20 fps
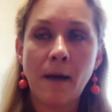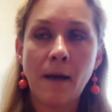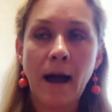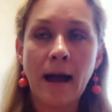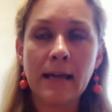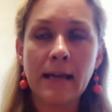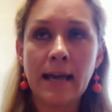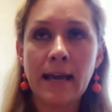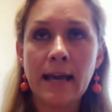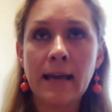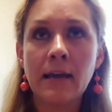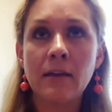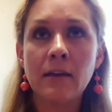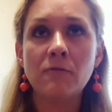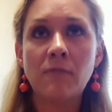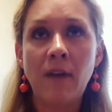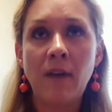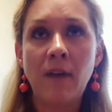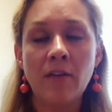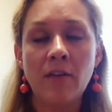I can't
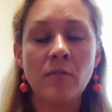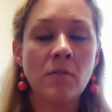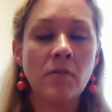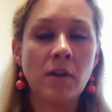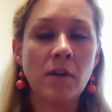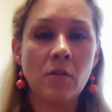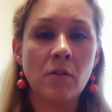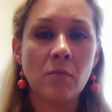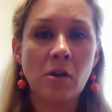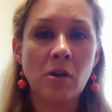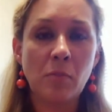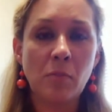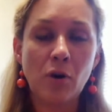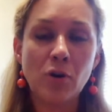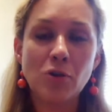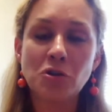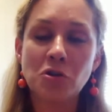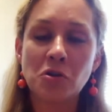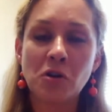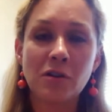fathom that there would be a
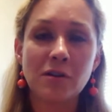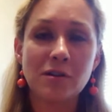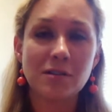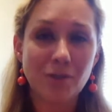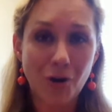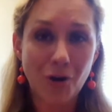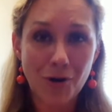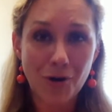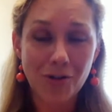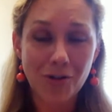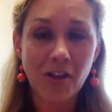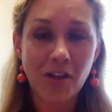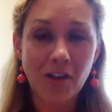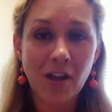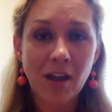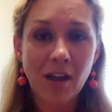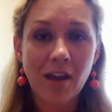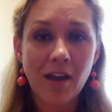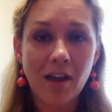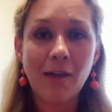person on this earth
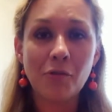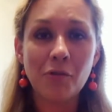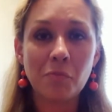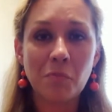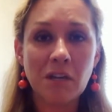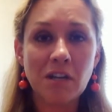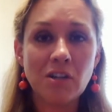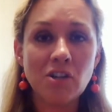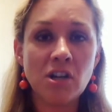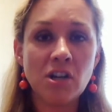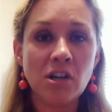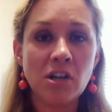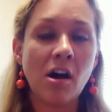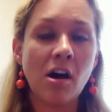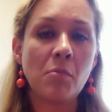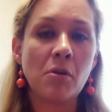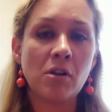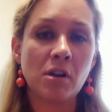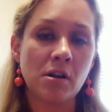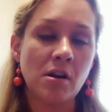that would meet Jenny
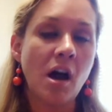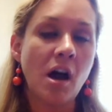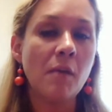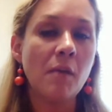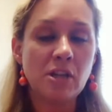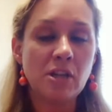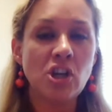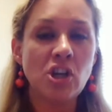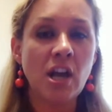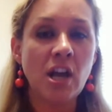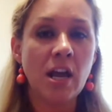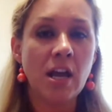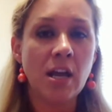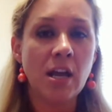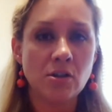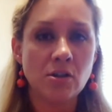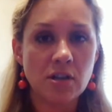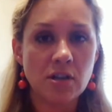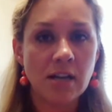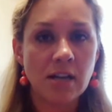Hubbard and not be
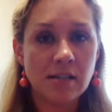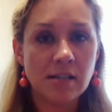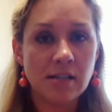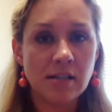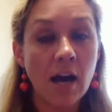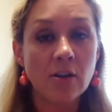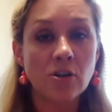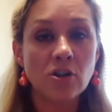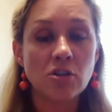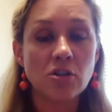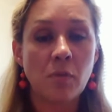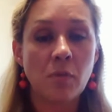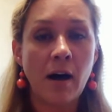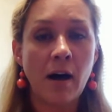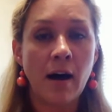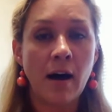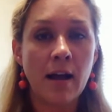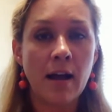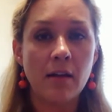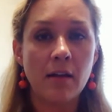changed and touched
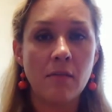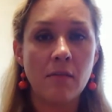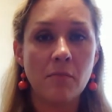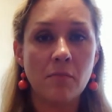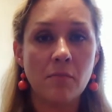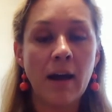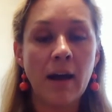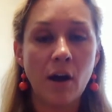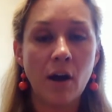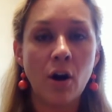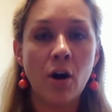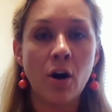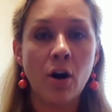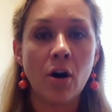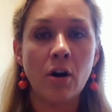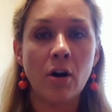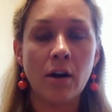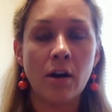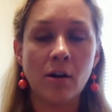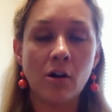by by
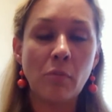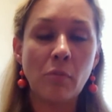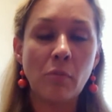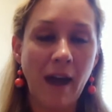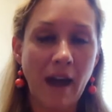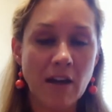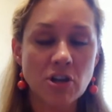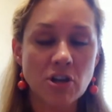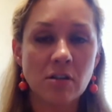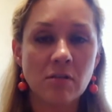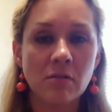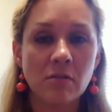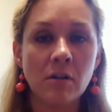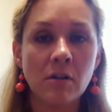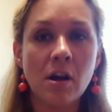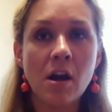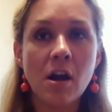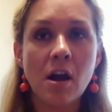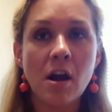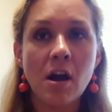her and her passion
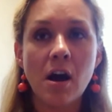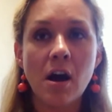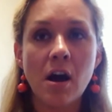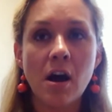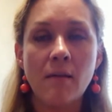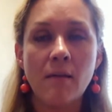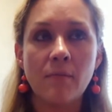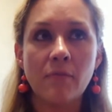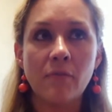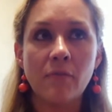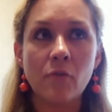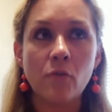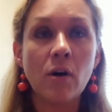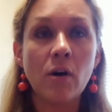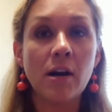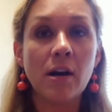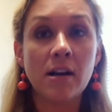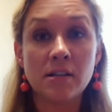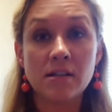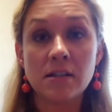um, for
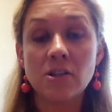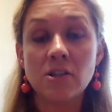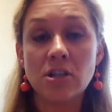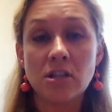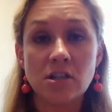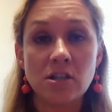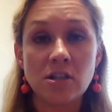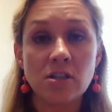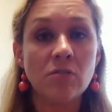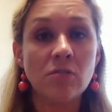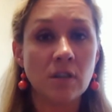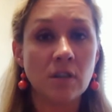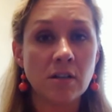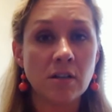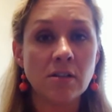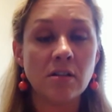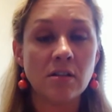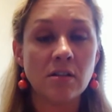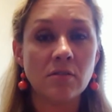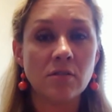what it is that she's doing
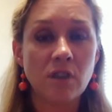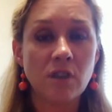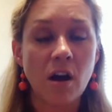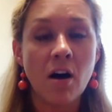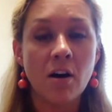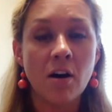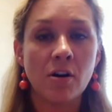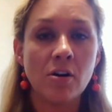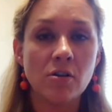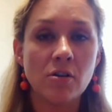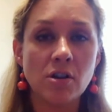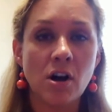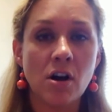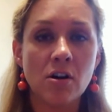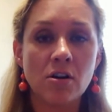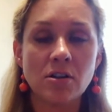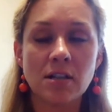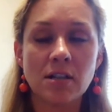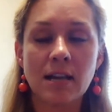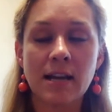to, to honor her
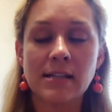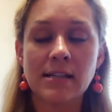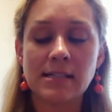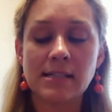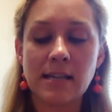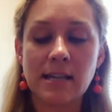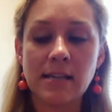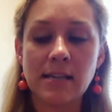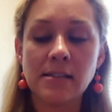daughter's legacy.